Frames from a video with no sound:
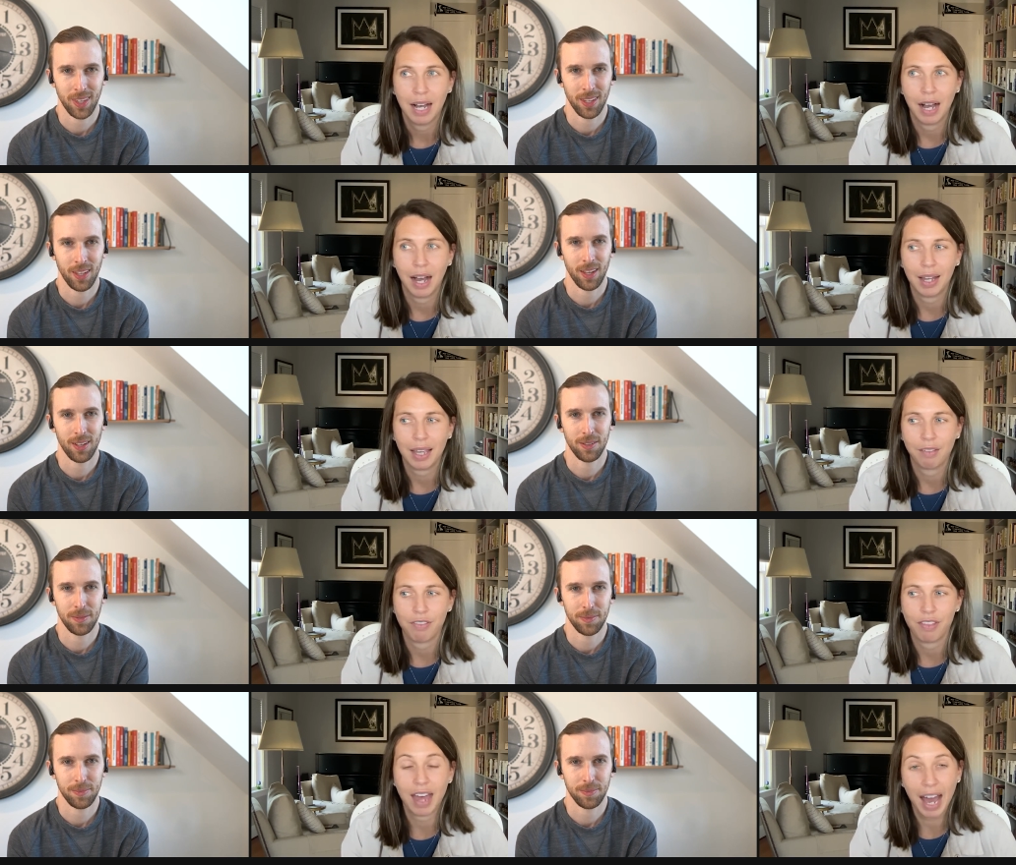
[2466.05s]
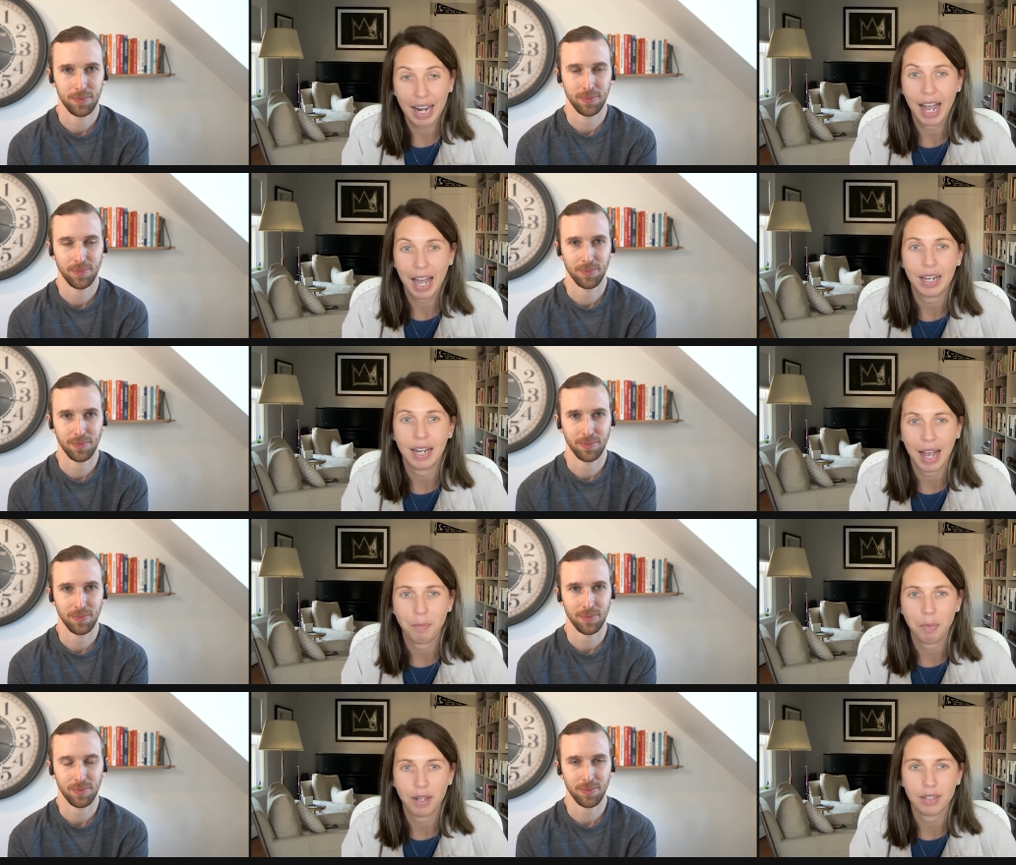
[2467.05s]
Speaker 1: Uh, if that hadn't
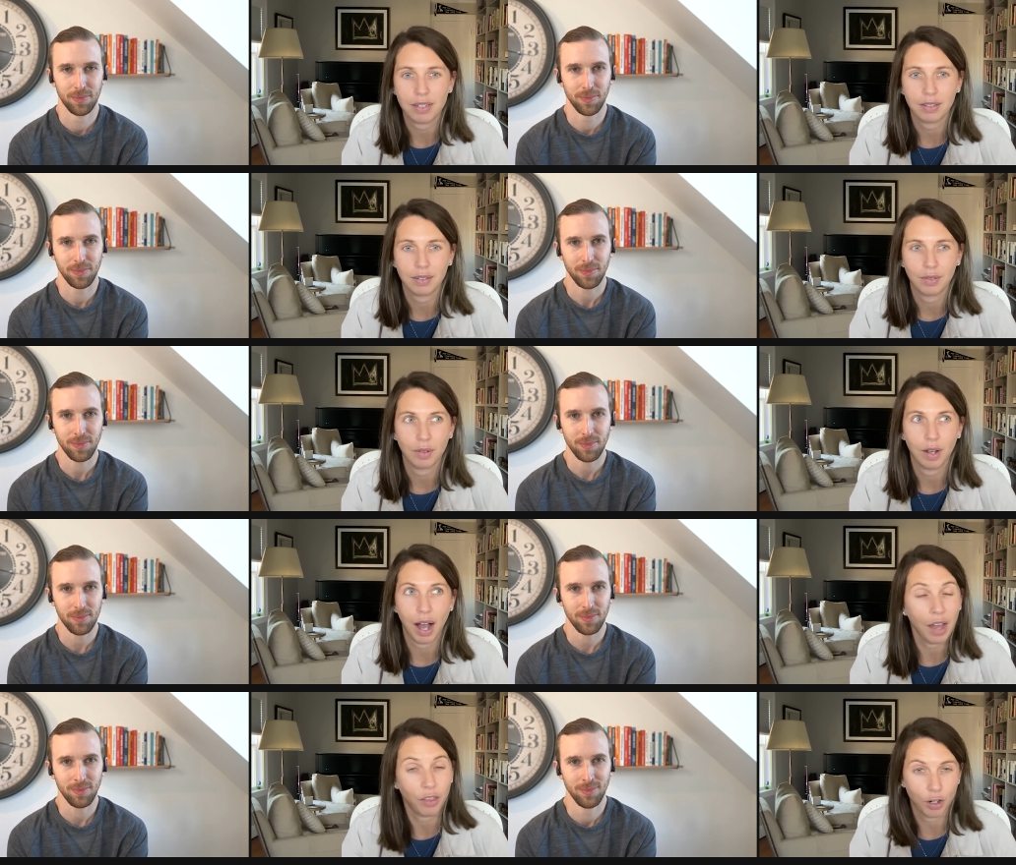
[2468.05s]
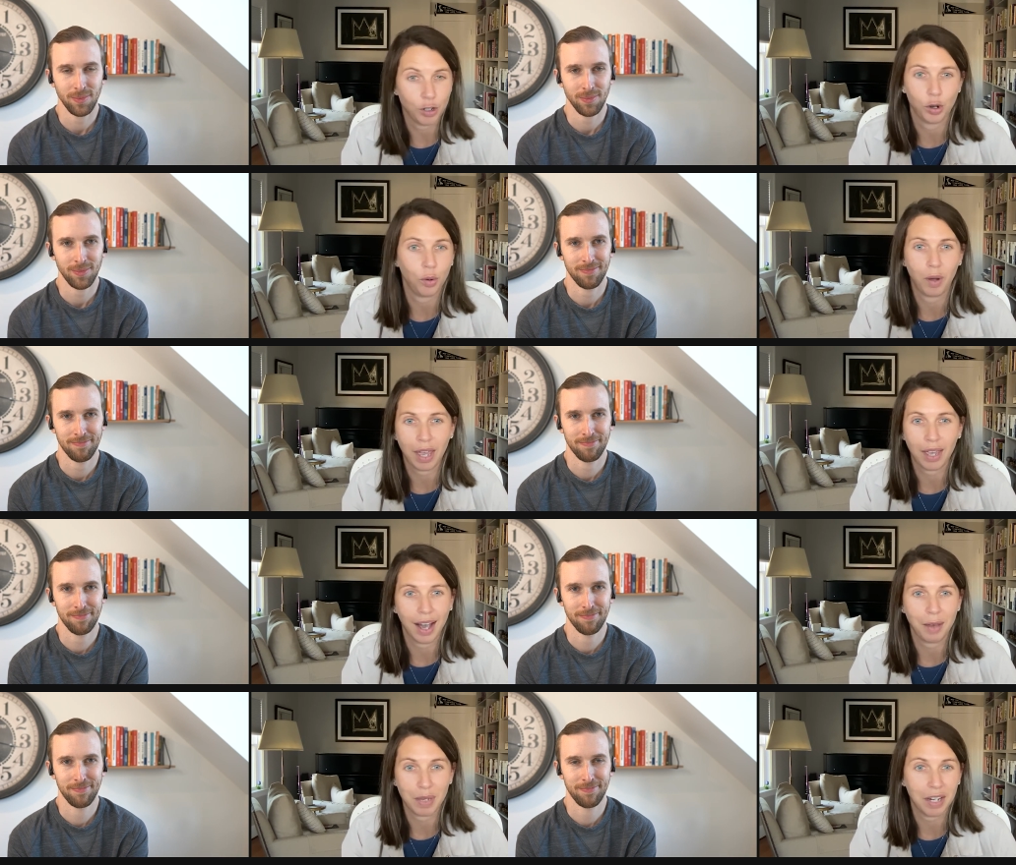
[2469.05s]
happened, uh, there's no way
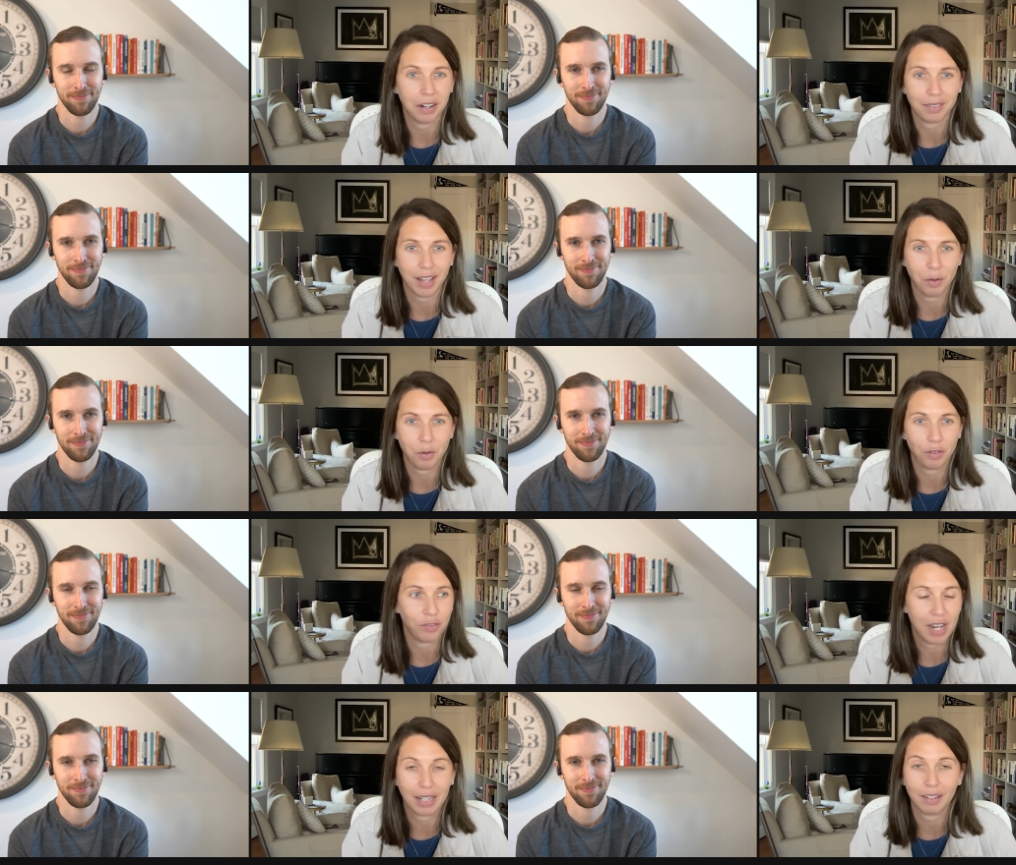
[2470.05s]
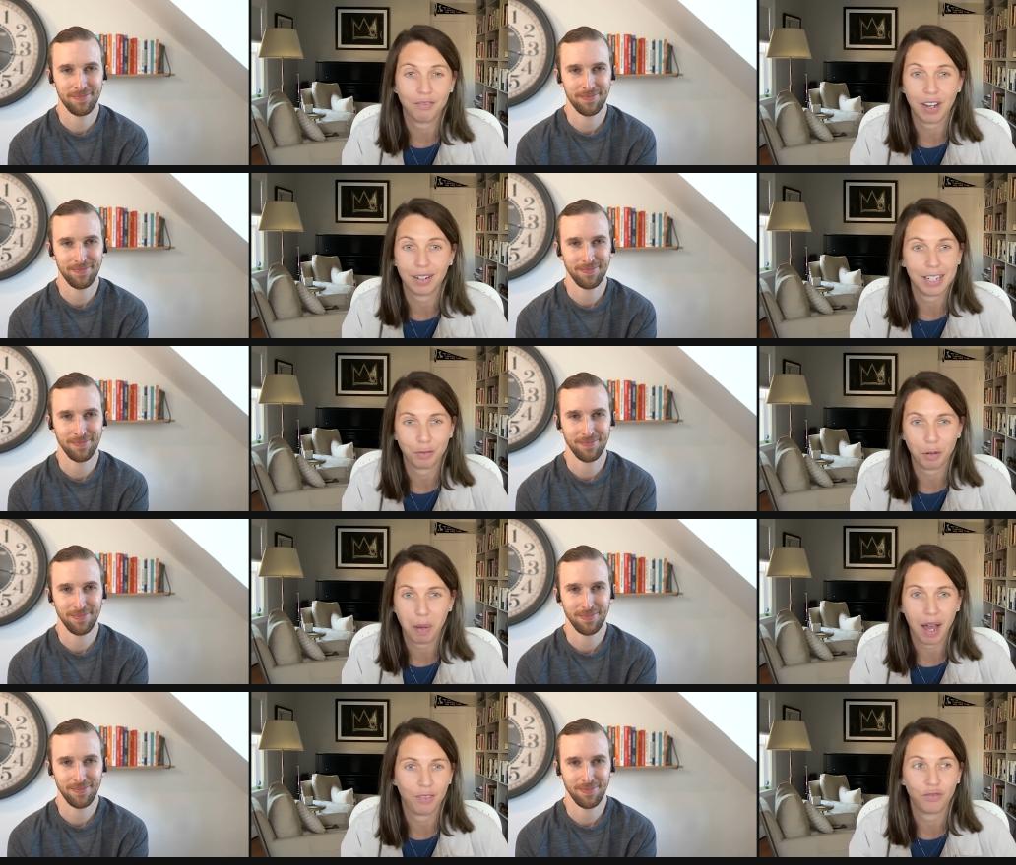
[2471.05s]
I'm here. I would have taken a very different
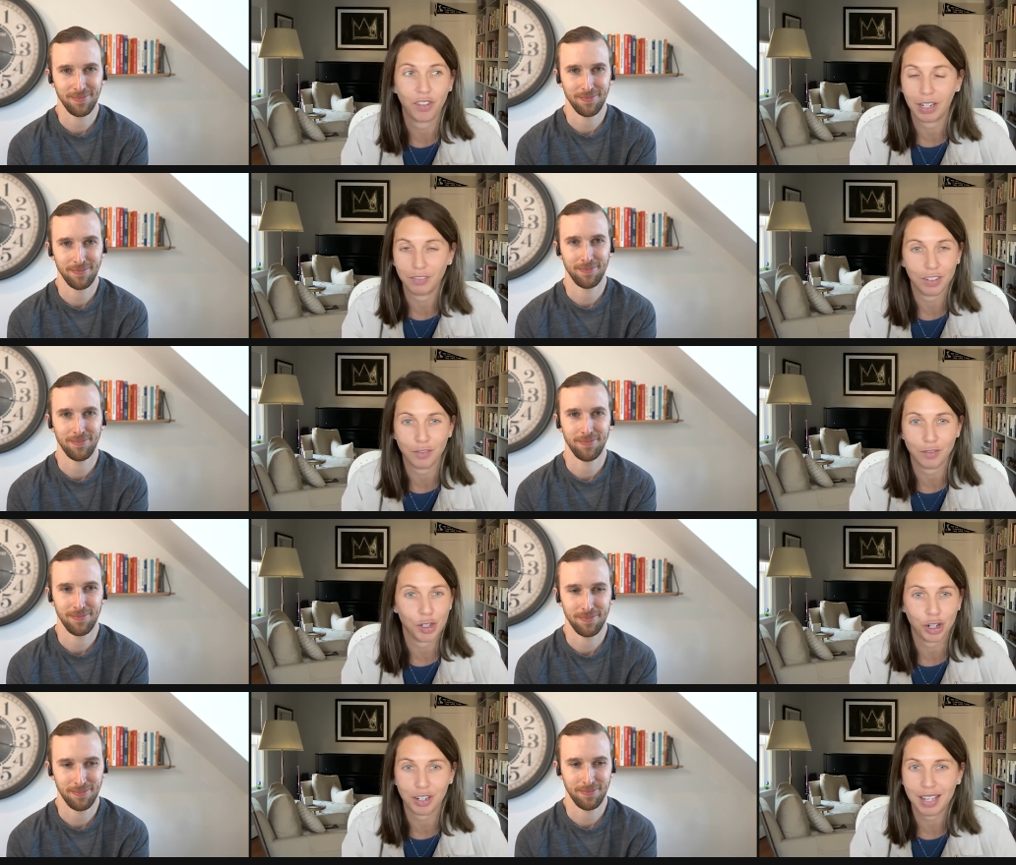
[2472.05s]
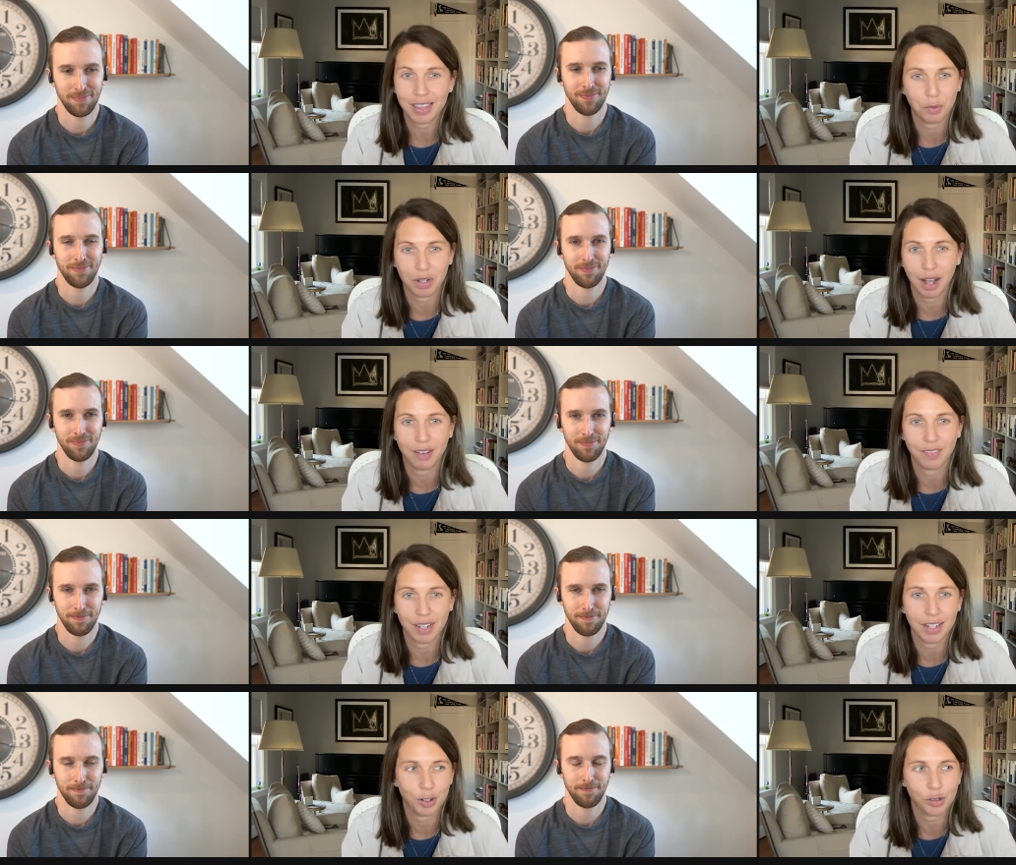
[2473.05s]
path, very very different journey that would not have
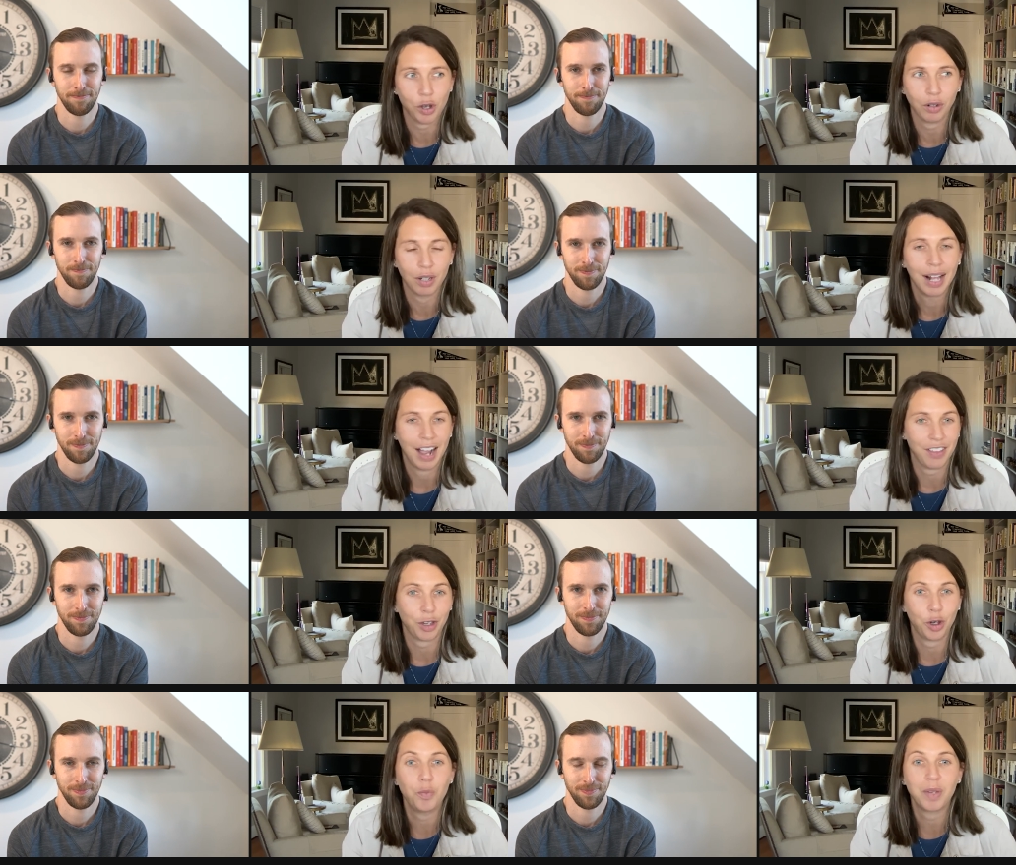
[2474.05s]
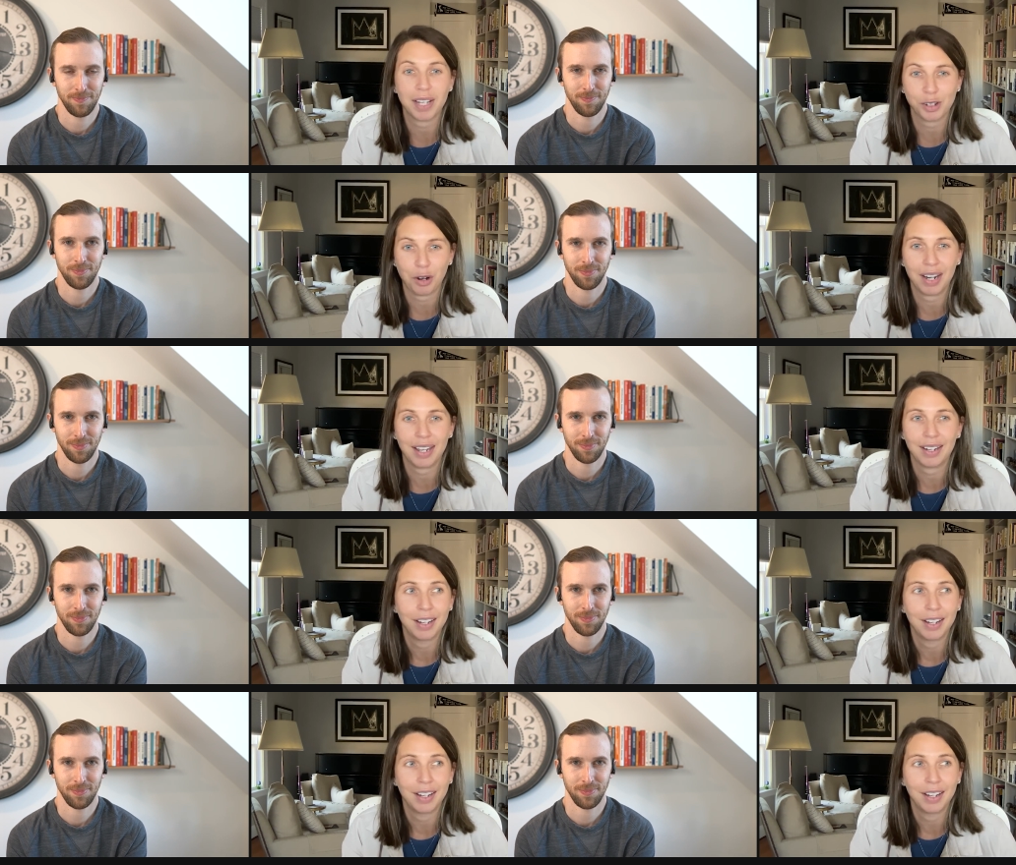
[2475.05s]
ended here. So I think Coop gets credit